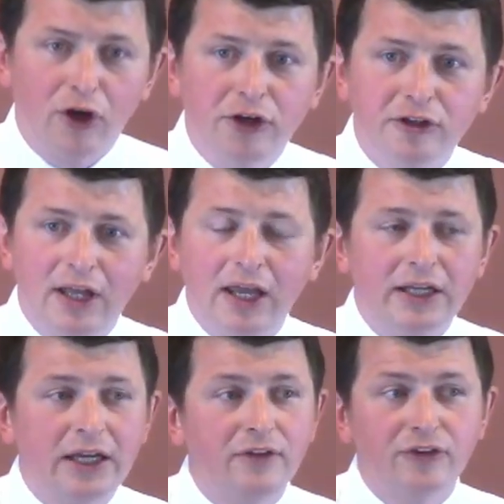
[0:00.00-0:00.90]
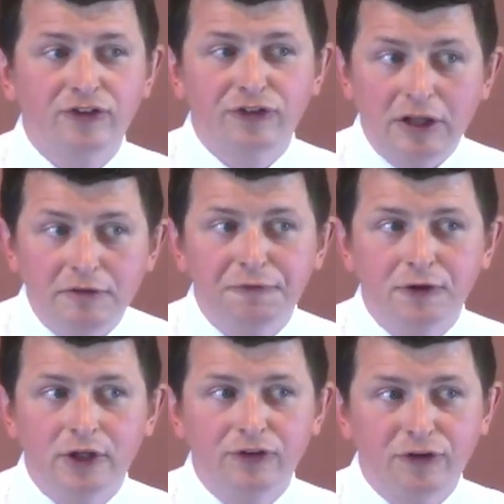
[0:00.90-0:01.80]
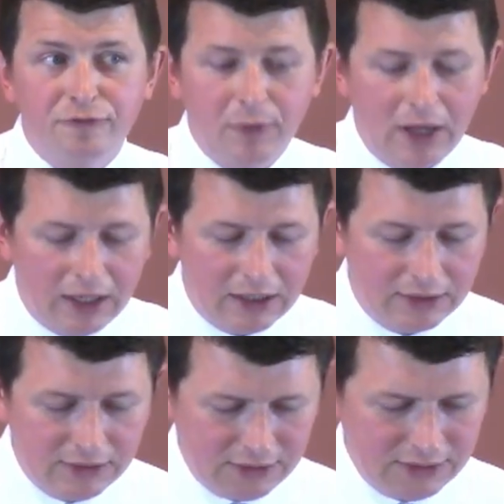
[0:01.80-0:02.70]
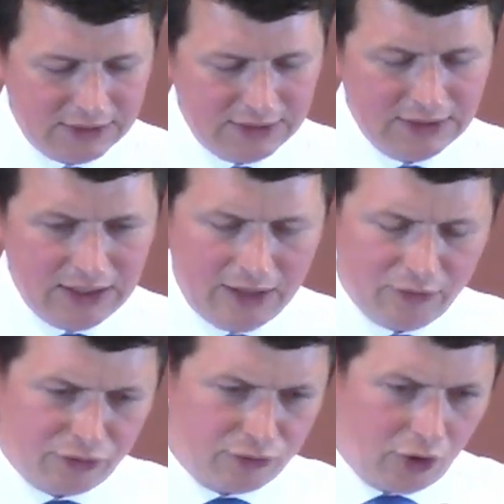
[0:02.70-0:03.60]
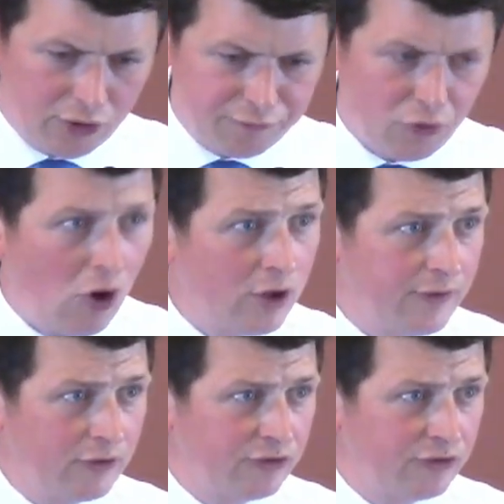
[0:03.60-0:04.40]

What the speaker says: outlining the sinfulness of man. And there's a lot of talk at the